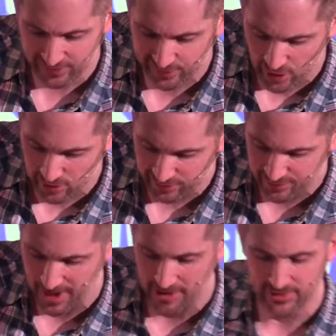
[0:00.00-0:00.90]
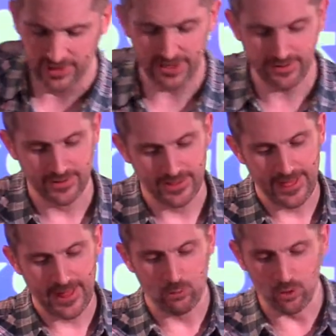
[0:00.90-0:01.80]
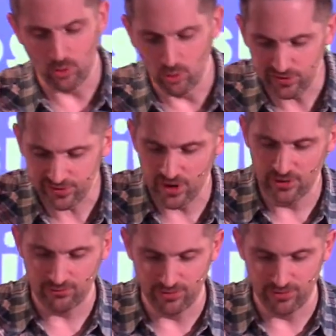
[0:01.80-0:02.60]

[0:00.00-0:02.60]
sows sparingly will also